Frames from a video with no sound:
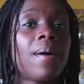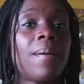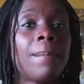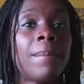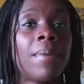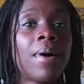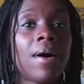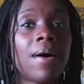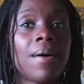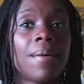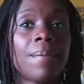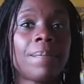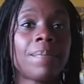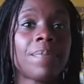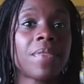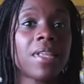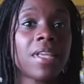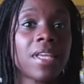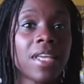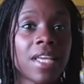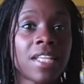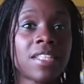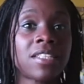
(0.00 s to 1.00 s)
but
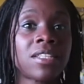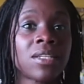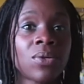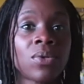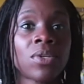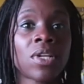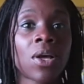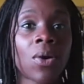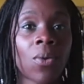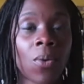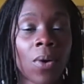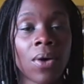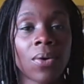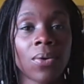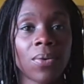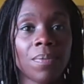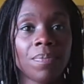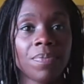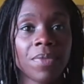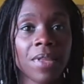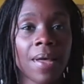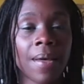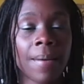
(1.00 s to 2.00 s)
it's a good quote,
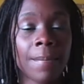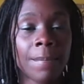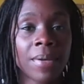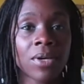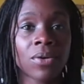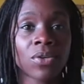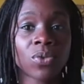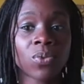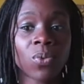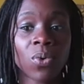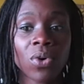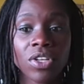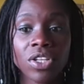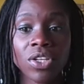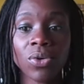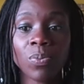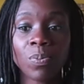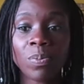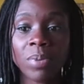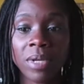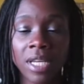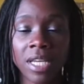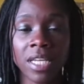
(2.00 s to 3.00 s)
because what you
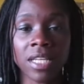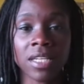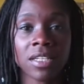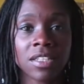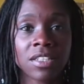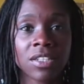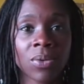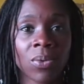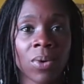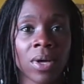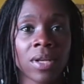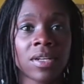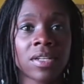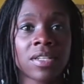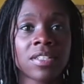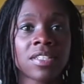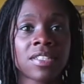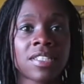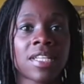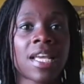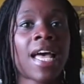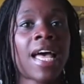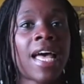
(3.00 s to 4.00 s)
begin to
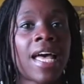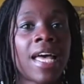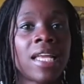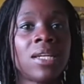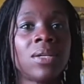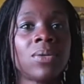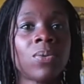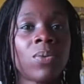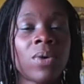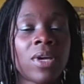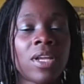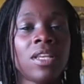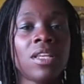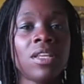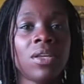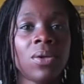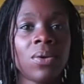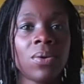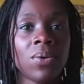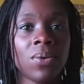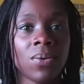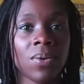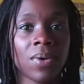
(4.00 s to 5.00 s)
understand when
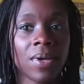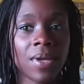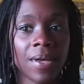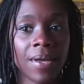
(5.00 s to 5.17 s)
you